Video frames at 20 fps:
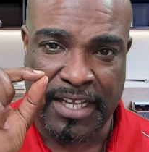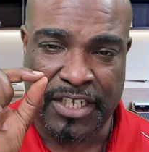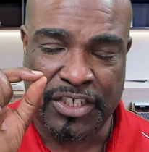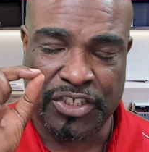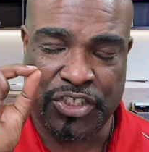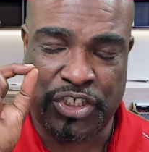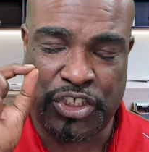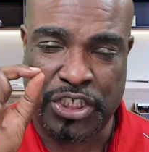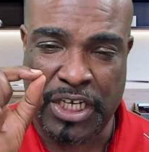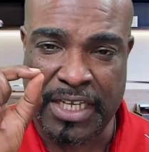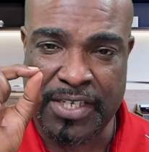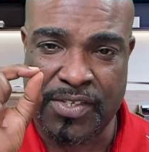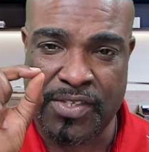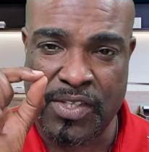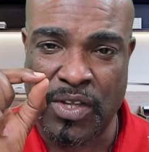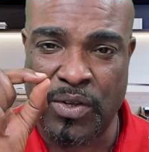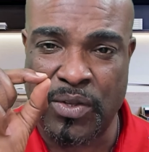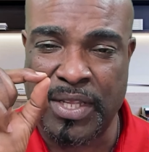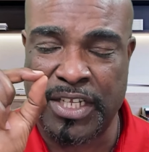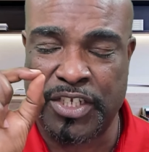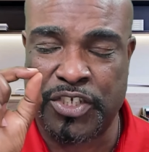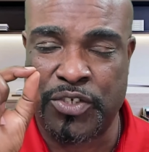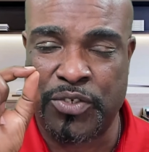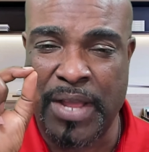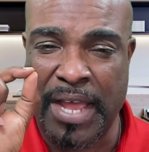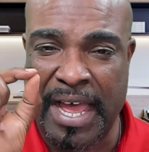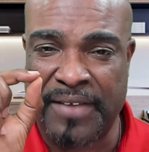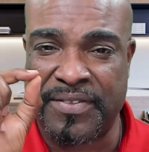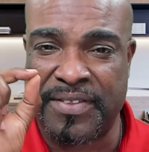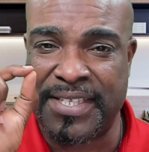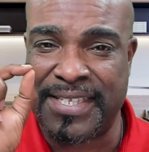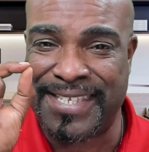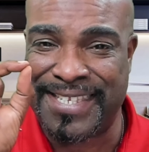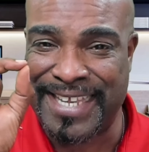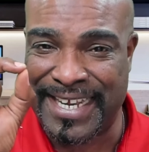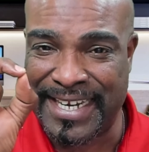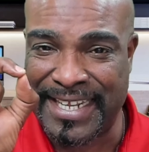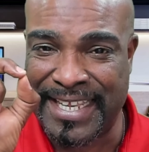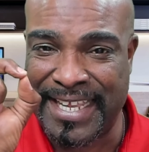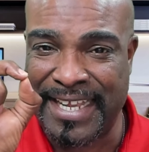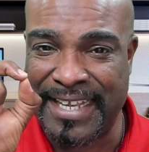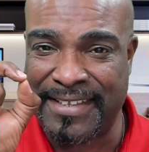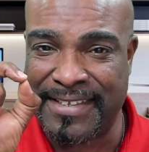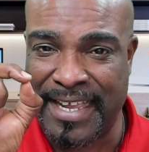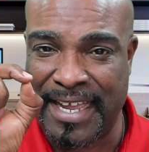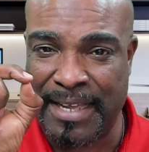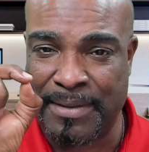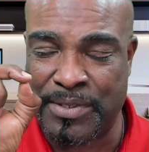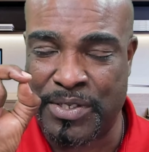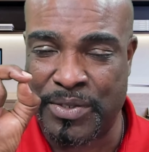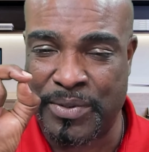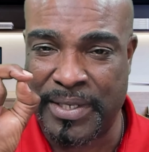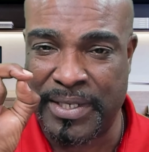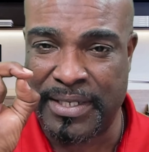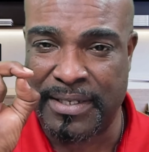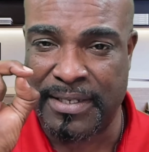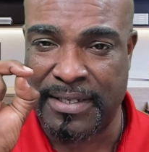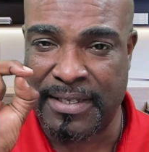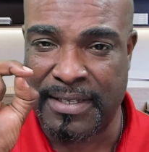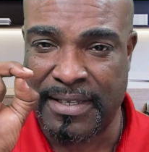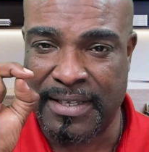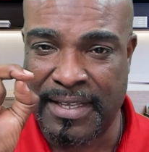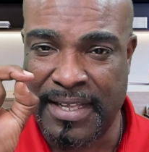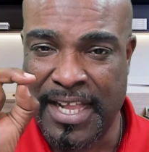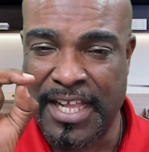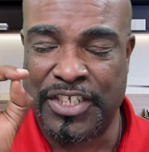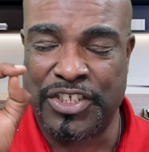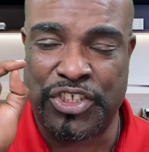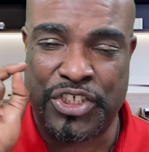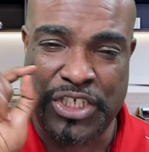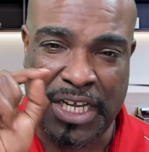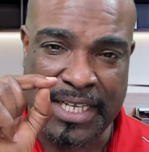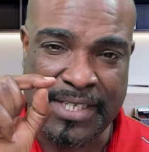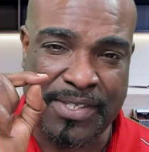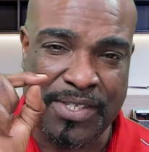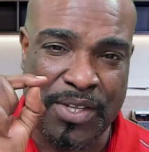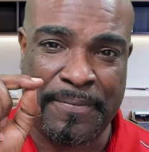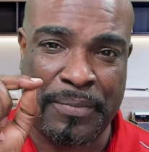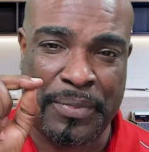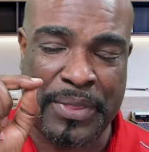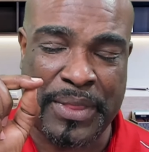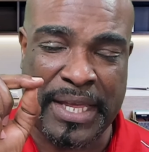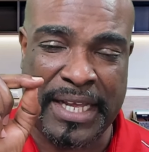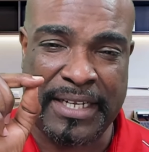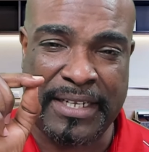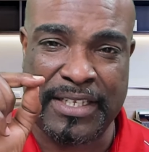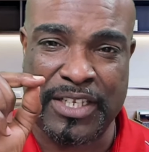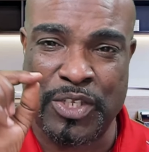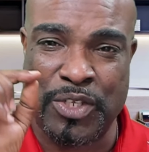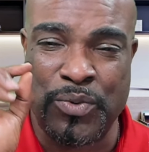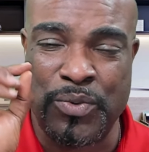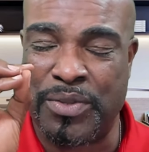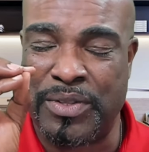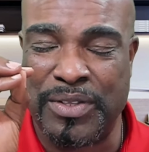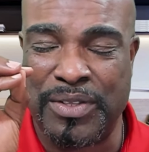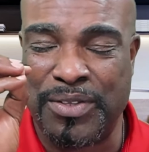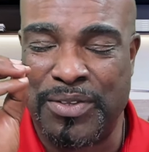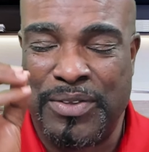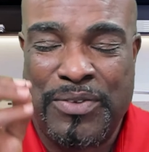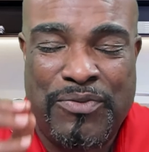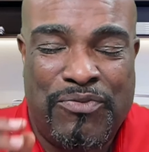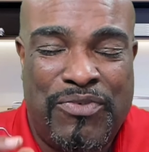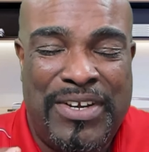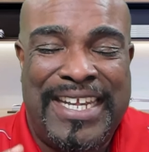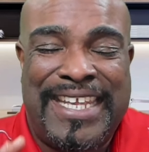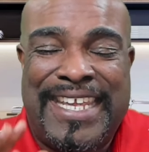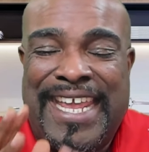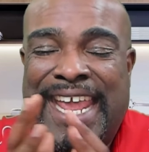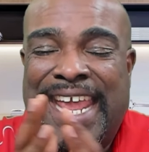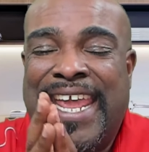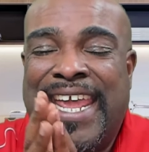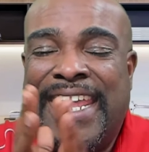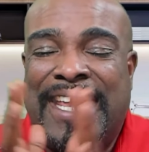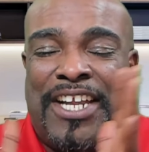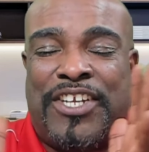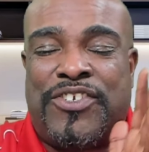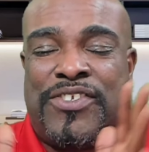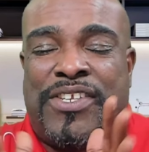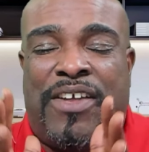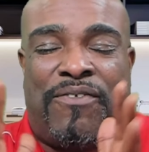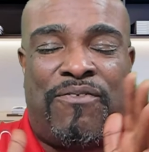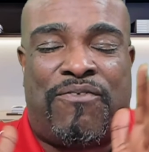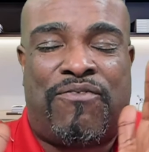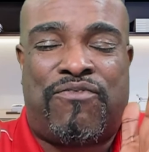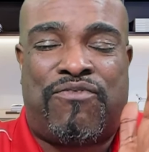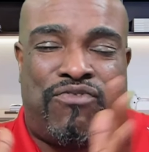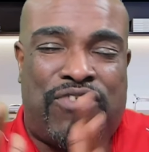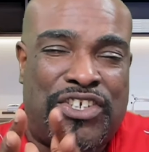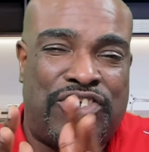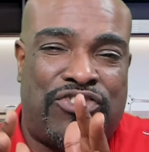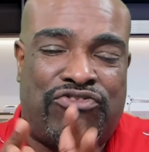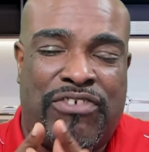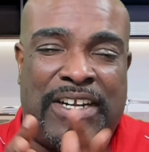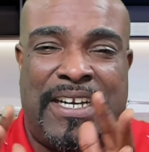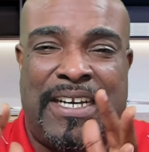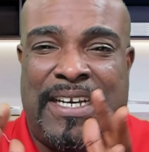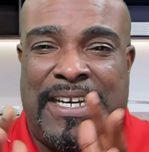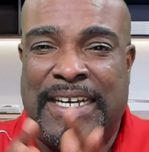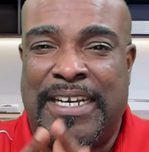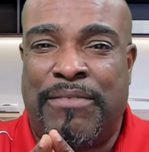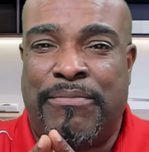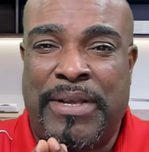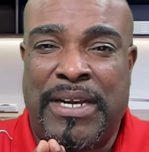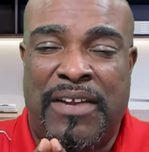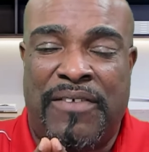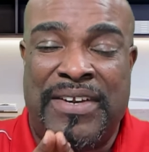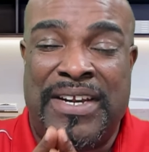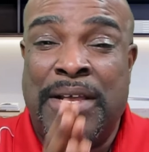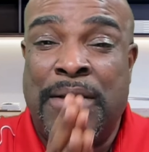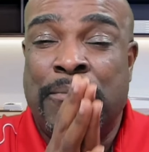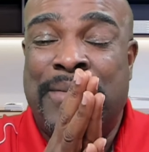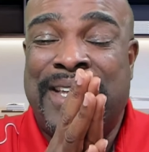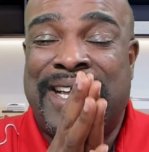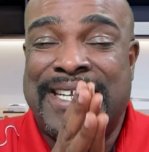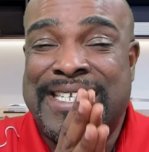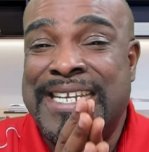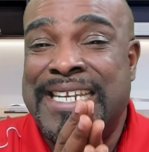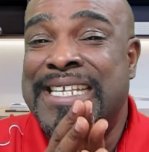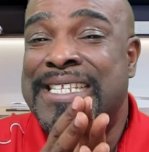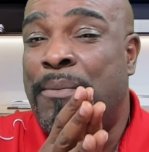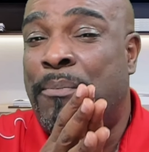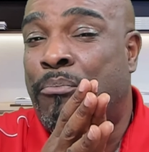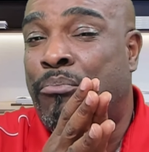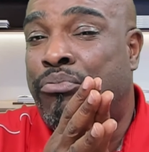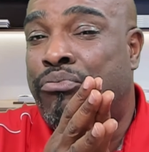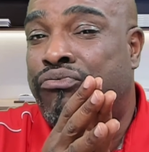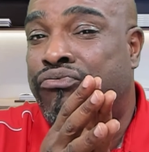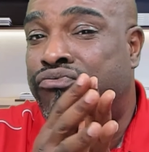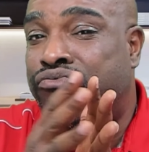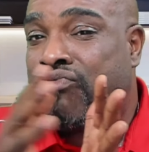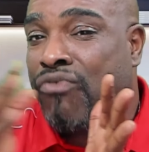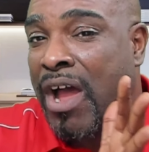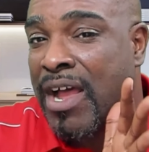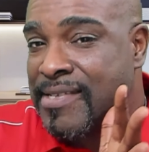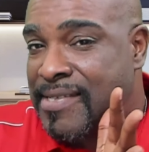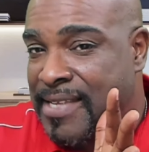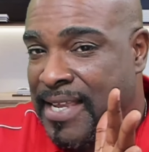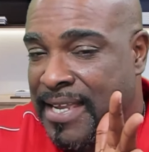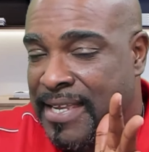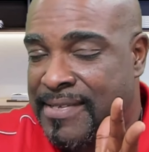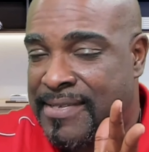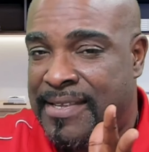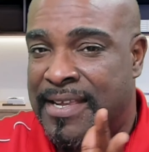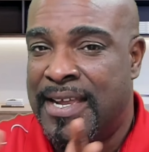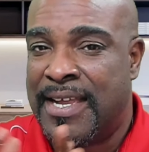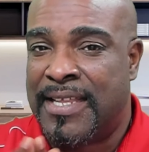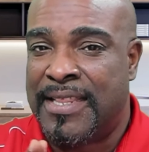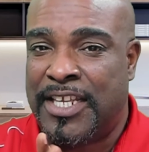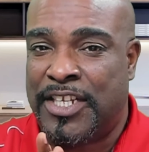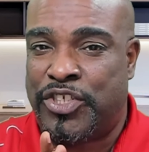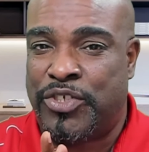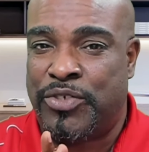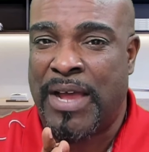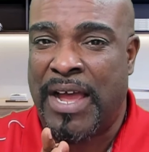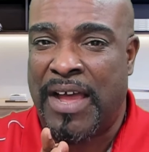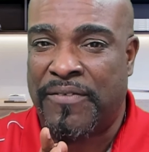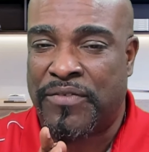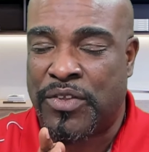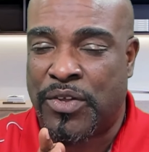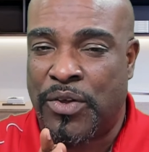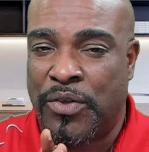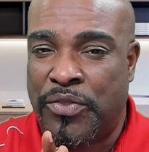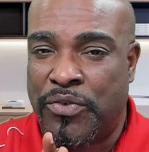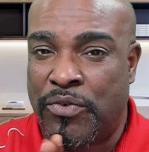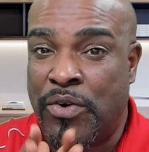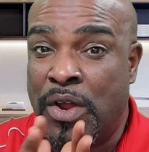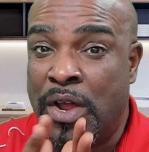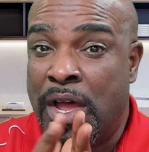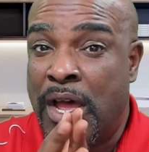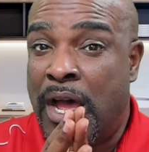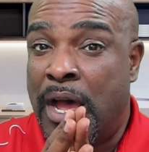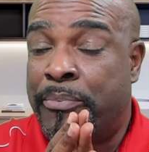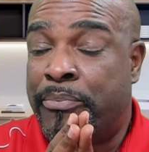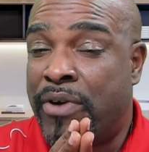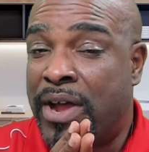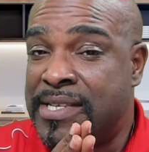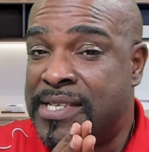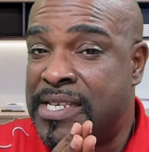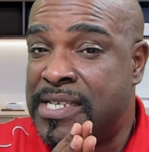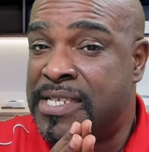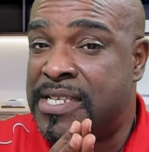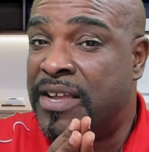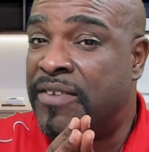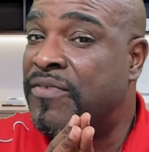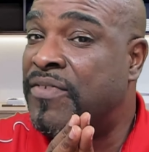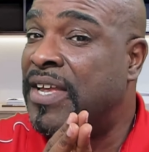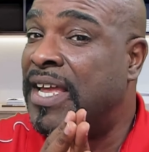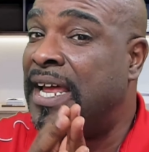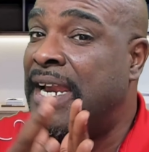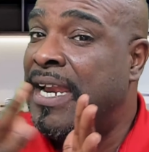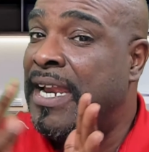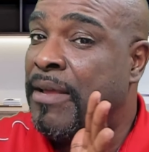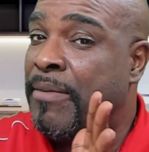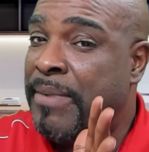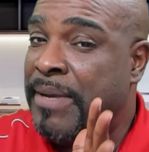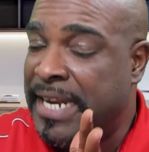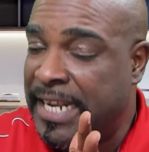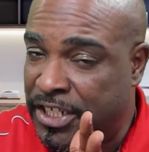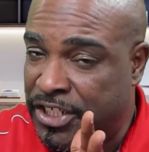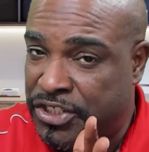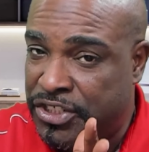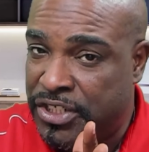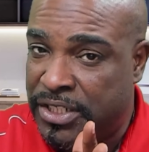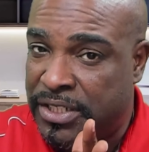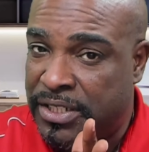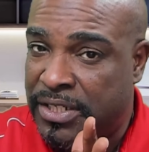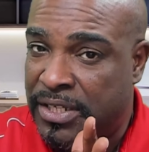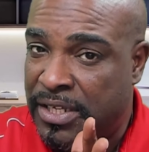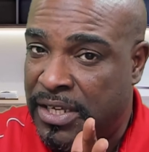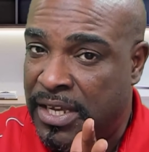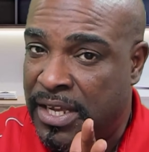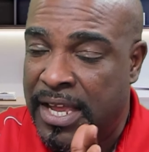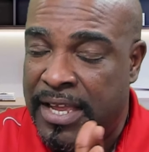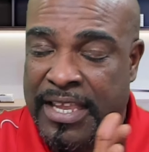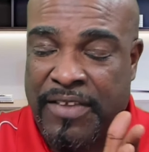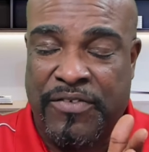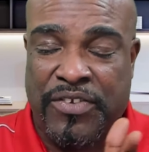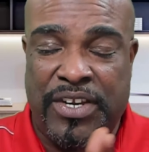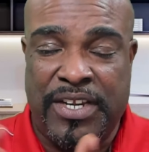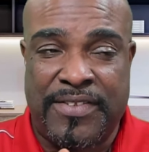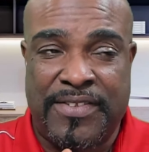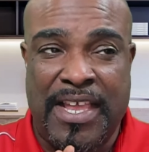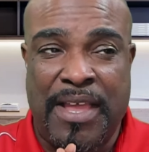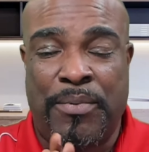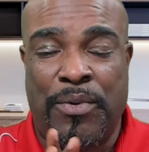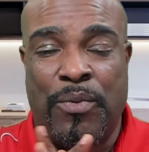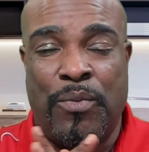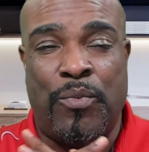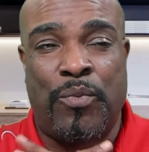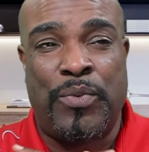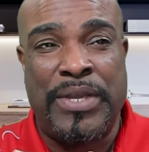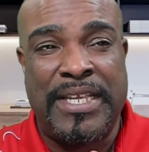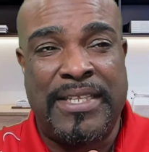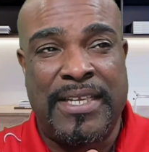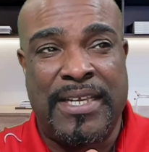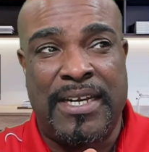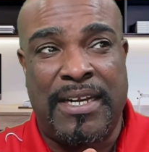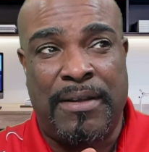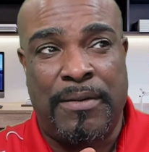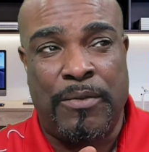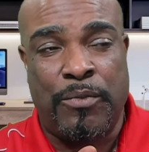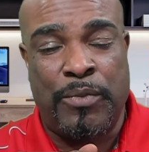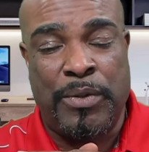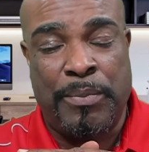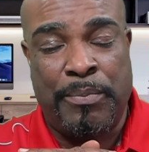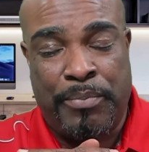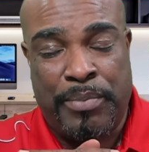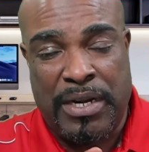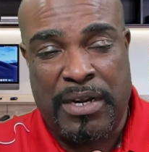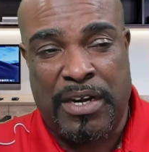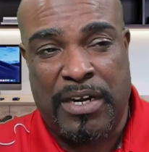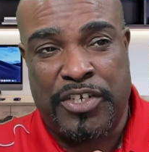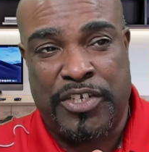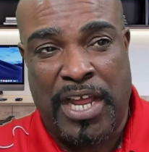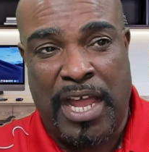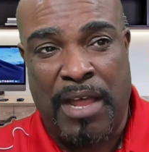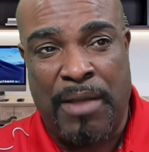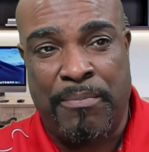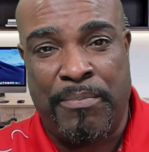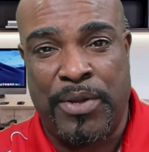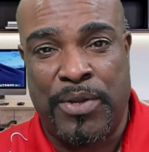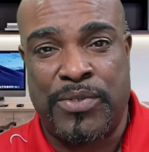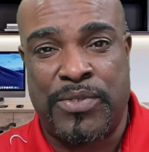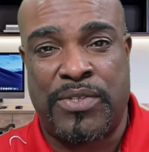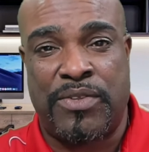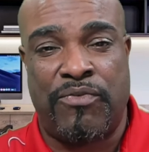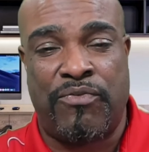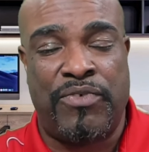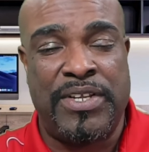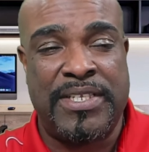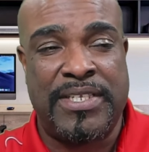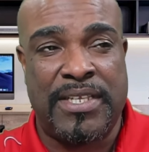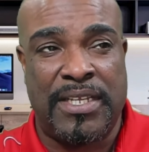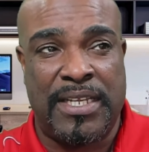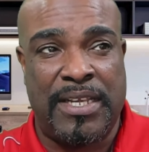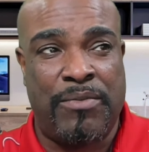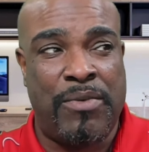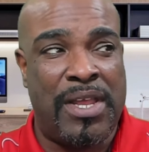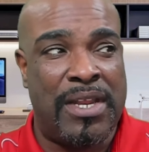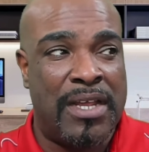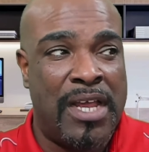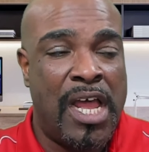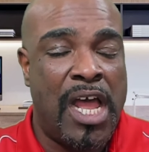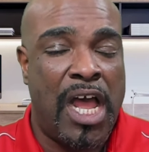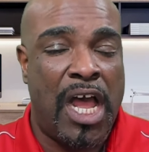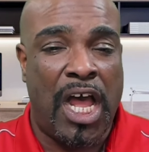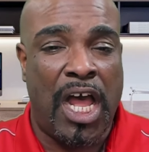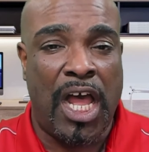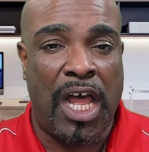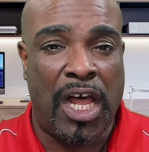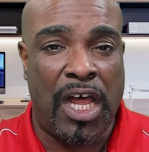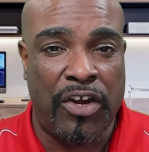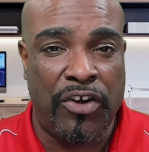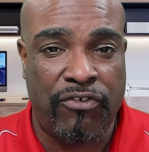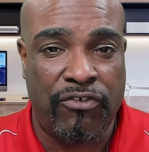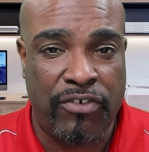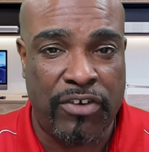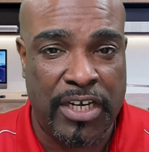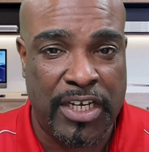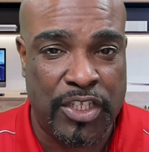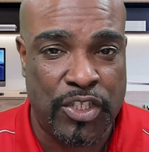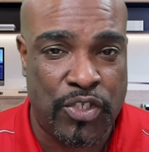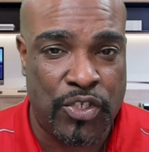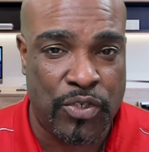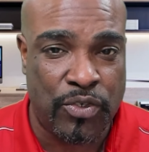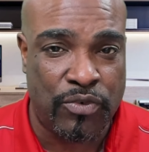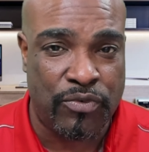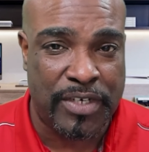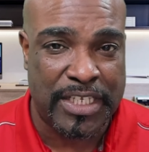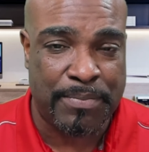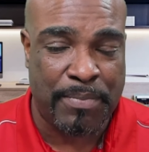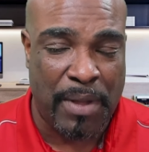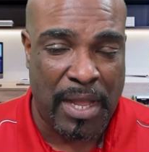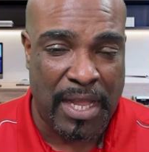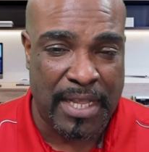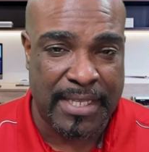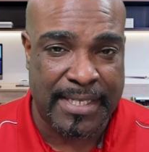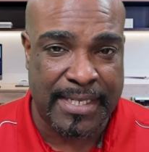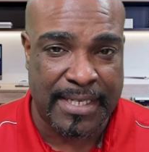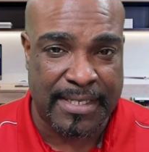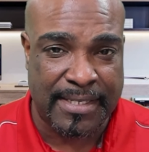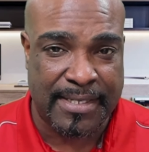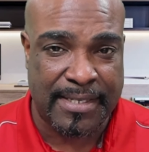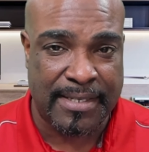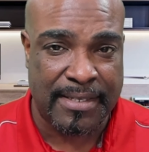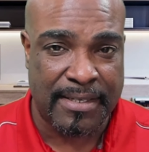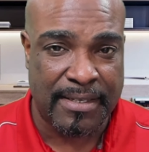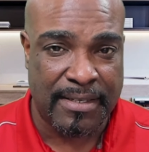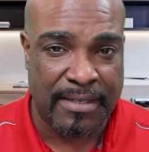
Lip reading: Just know that you have to dedicate time to it. Just know that you really can't get yourself frustrated in the middle of it, because it is a process that you to go through, a process of elimination. Give you an example. We put out a job post recently and we got 102 responses.